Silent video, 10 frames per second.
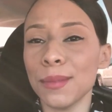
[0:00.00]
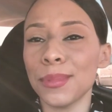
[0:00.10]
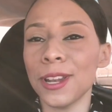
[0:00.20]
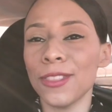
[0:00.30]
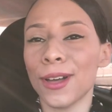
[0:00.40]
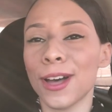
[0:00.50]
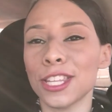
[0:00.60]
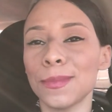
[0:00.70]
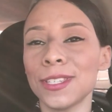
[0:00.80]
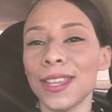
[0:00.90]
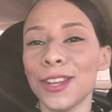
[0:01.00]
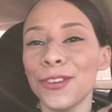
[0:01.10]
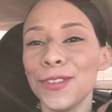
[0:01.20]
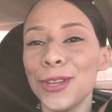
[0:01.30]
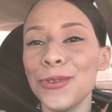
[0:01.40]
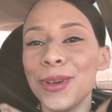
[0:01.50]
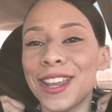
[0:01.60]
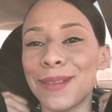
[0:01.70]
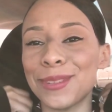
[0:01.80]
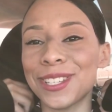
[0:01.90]
completed the hospice interview
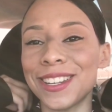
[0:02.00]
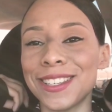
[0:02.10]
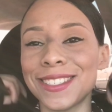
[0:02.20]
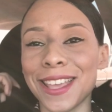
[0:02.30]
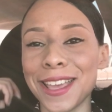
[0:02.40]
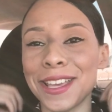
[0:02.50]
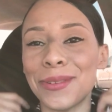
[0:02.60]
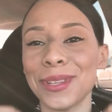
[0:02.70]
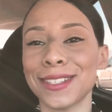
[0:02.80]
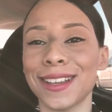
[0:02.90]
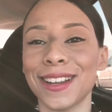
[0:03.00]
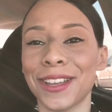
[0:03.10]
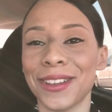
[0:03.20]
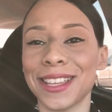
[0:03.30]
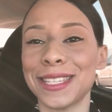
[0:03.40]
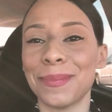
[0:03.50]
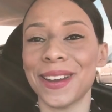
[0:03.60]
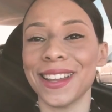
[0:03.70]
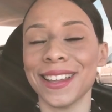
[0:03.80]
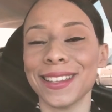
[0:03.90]
and I'm just gonna say it was not a good
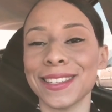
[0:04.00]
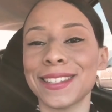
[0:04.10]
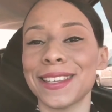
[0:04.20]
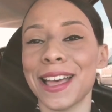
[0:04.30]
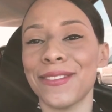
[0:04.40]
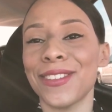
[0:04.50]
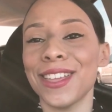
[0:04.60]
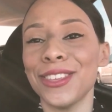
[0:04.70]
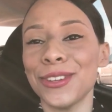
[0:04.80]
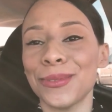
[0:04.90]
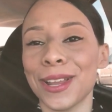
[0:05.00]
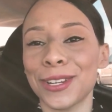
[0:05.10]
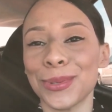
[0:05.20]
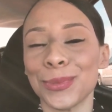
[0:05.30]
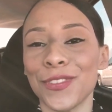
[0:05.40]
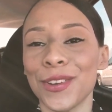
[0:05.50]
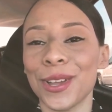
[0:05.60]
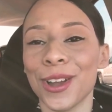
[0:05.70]
experience. I feel like the director was very